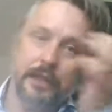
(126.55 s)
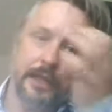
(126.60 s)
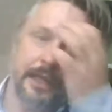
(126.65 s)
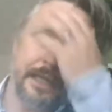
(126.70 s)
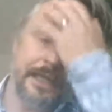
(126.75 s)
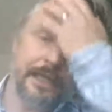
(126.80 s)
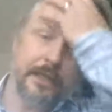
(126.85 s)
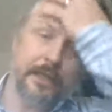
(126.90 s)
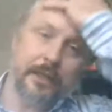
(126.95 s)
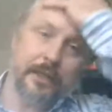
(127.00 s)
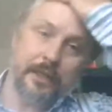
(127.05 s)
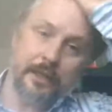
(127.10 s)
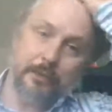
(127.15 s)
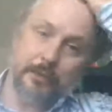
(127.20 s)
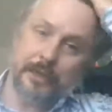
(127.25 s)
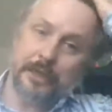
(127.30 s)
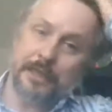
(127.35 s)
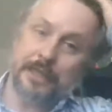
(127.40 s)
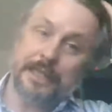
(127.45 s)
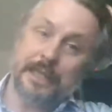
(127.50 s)
I'm
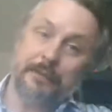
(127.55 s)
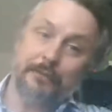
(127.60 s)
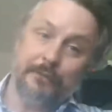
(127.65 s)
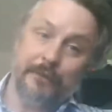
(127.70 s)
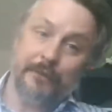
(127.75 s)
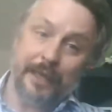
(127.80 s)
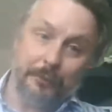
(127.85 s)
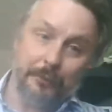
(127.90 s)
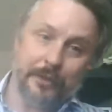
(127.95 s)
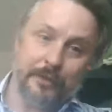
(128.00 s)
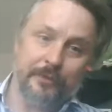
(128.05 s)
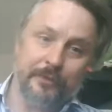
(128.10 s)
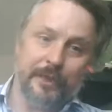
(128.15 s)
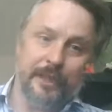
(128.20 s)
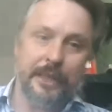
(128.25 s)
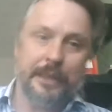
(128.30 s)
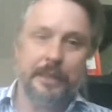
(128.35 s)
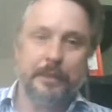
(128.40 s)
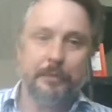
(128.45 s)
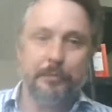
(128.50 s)
going to get flamed for
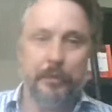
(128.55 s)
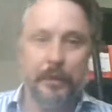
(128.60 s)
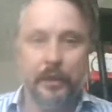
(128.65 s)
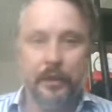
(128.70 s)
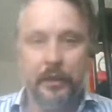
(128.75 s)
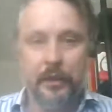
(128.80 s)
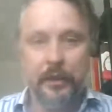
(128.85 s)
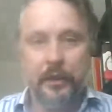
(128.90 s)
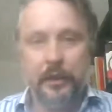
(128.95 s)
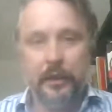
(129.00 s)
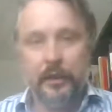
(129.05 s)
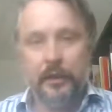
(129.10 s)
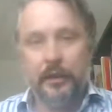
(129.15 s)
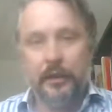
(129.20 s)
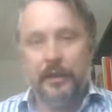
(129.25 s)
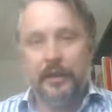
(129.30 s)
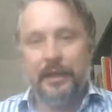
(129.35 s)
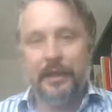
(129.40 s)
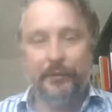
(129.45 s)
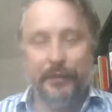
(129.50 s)
this, but
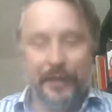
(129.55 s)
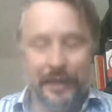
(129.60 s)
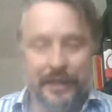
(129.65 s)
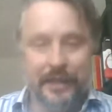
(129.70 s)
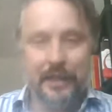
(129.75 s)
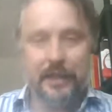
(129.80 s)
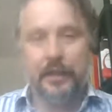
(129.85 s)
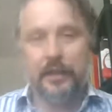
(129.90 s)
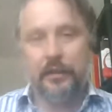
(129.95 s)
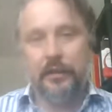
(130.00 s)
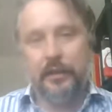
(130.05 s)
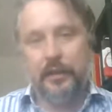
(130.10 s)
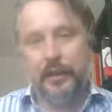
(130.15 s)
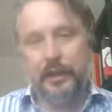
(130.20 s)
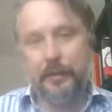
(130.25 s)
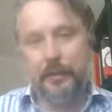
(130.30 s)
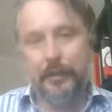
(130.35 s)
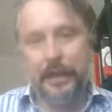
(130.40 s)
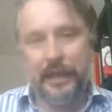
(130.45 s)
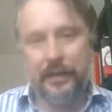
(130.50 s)
the things I don't
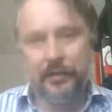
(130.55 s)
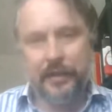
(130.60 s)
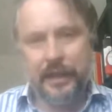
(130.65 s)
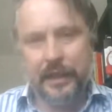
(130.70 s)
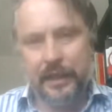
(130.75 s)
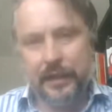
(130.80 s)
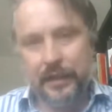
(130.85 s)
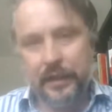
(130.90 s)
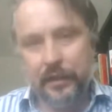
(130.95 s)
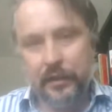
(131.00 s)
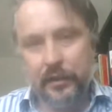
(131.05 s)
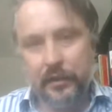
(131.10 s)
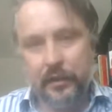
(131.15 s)
like about it.